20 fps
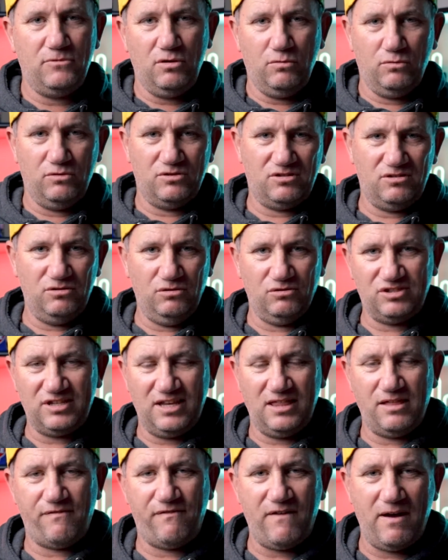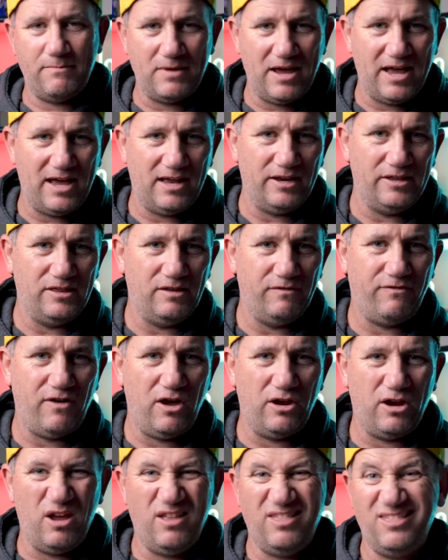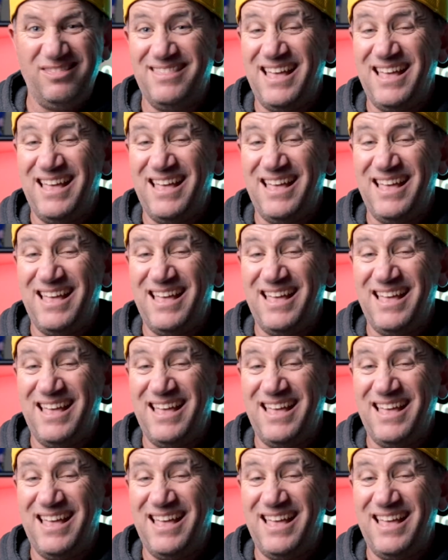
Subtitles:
You'll see the thumbnail and the photo.